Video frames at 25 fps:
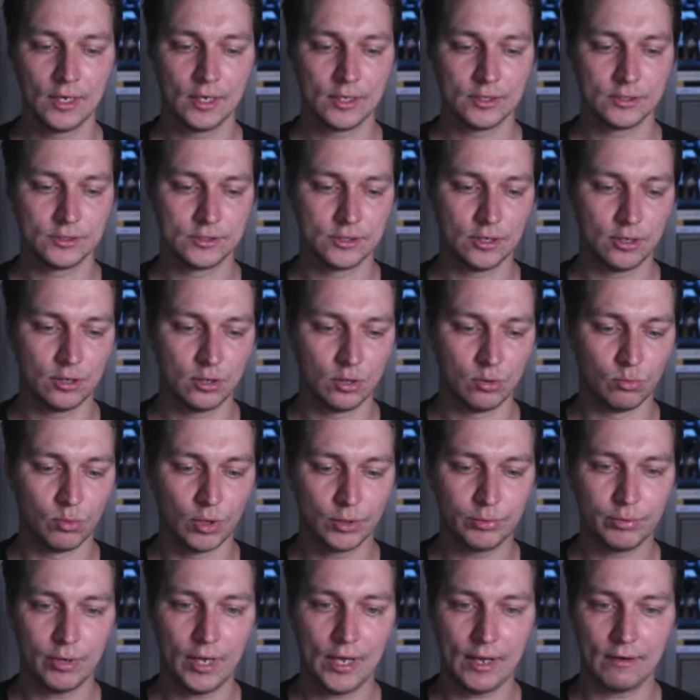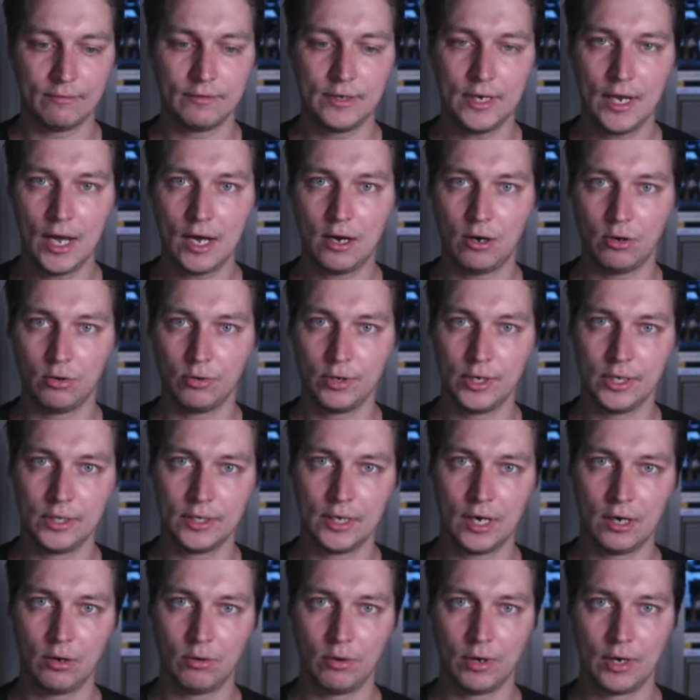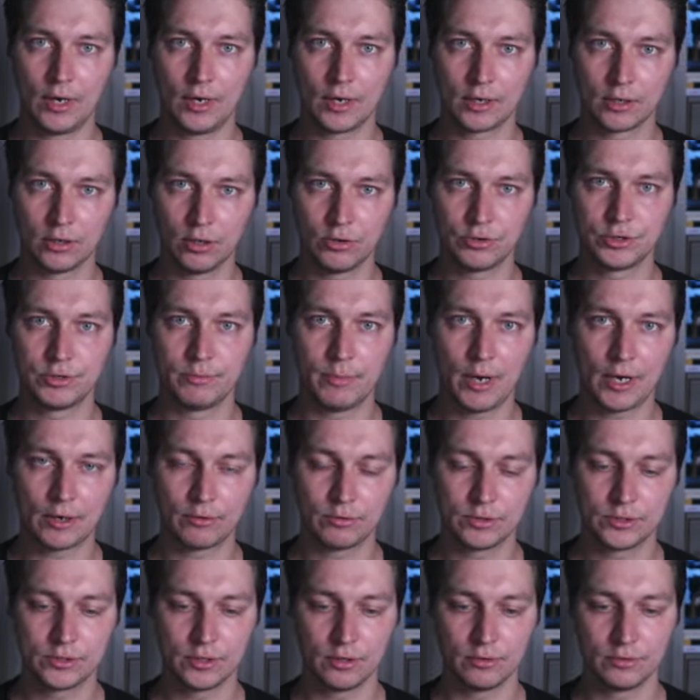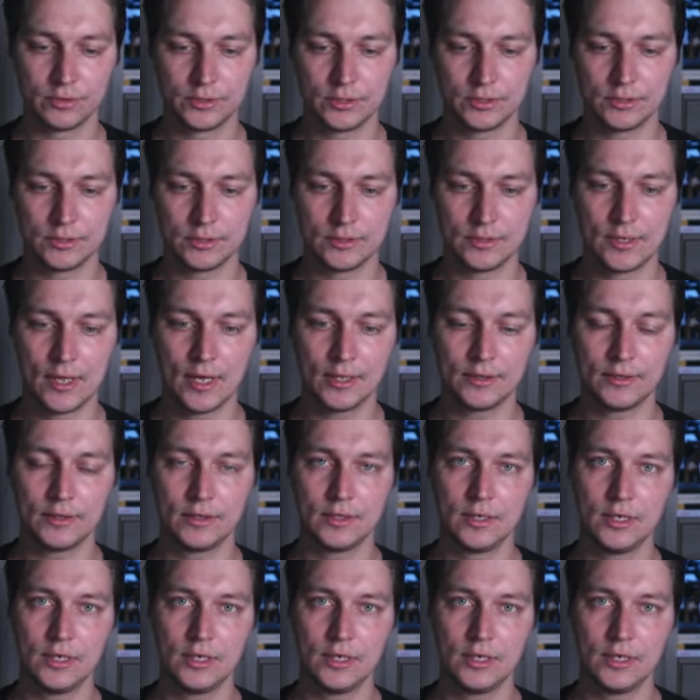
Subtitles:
So what we have now in our Clojure microservices is that